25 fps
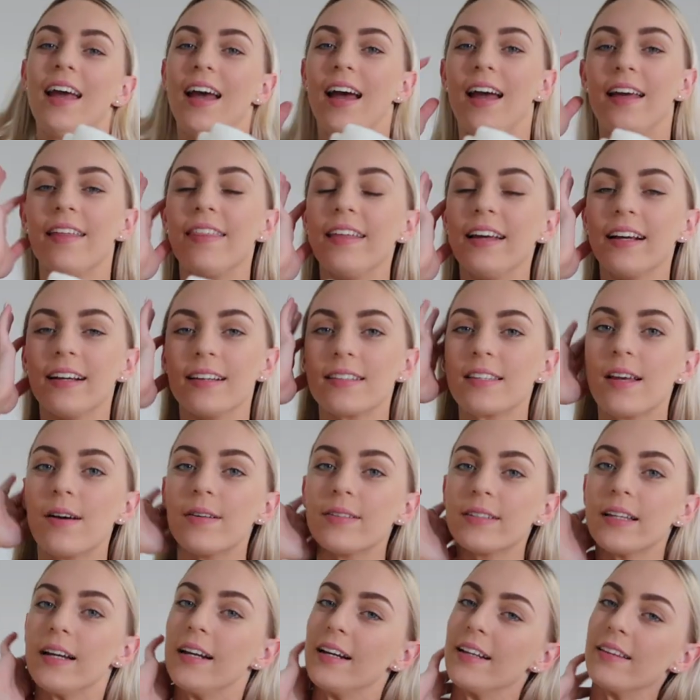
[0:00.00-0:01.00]
I think because I
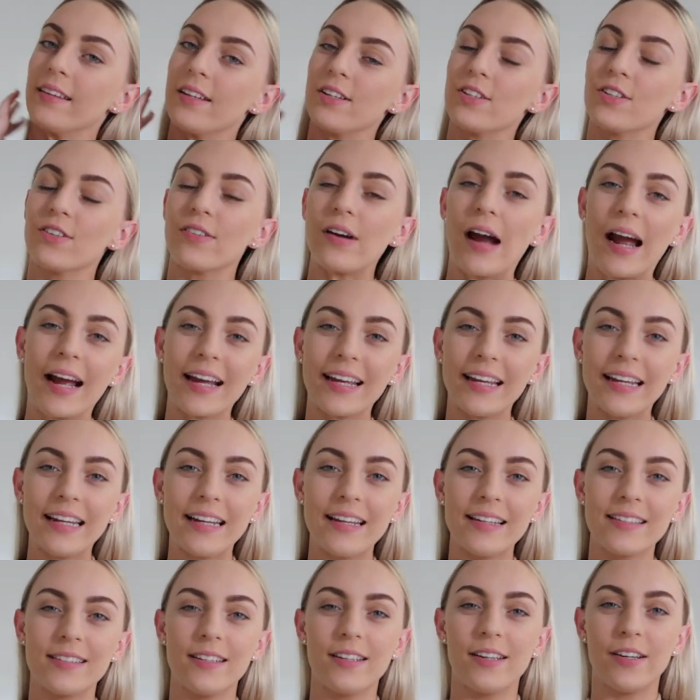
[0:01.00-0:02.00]
was getting the
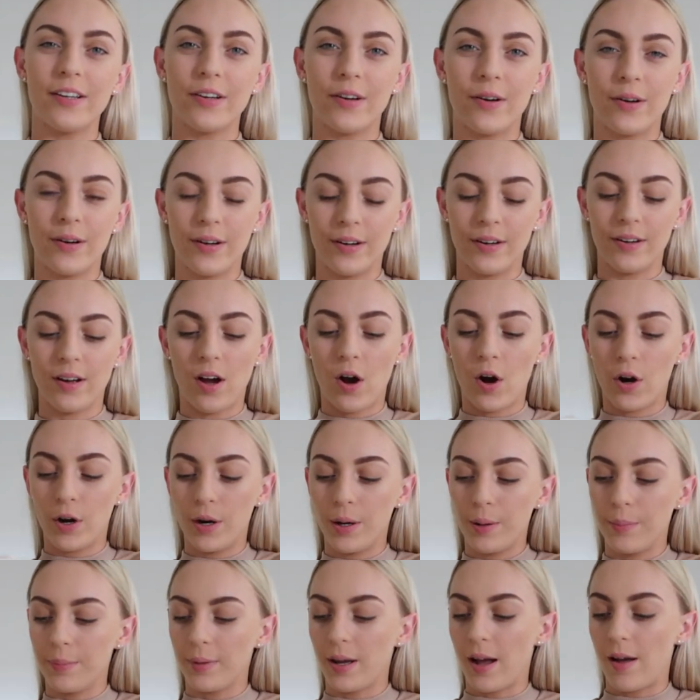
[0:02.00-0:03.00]
trackies and you know,
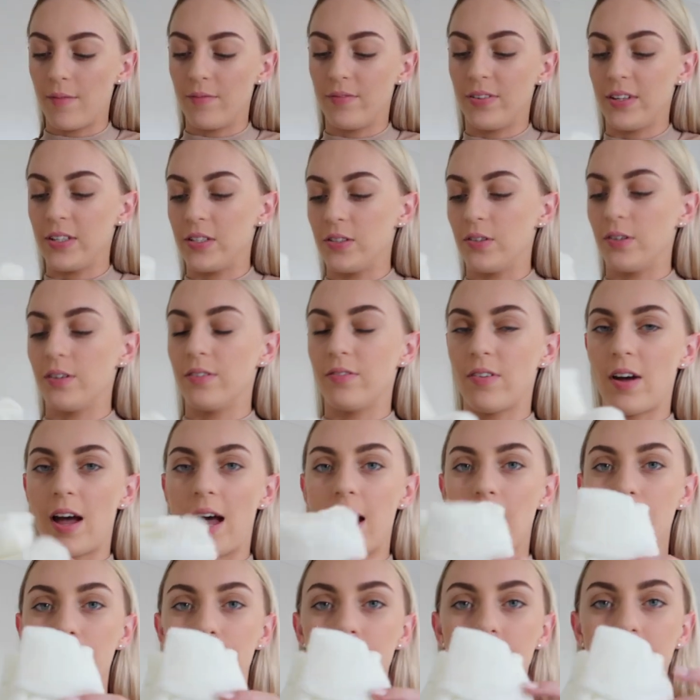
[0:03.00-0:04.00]
home comfy sort of
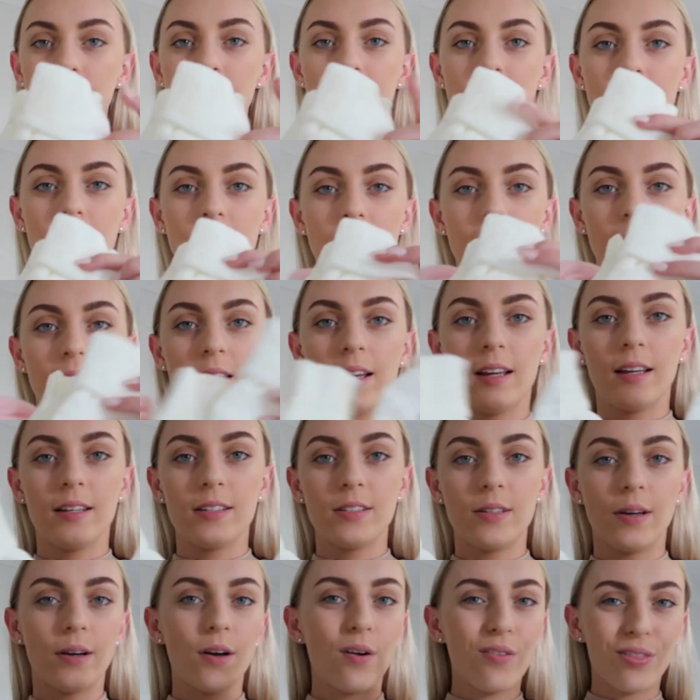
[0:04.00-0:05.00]
vibes.
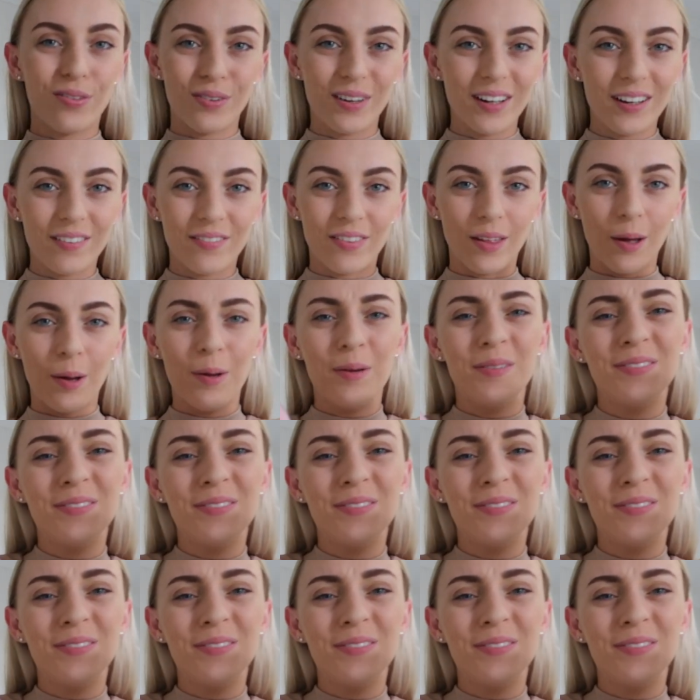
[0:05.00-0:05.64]
So I got three of them.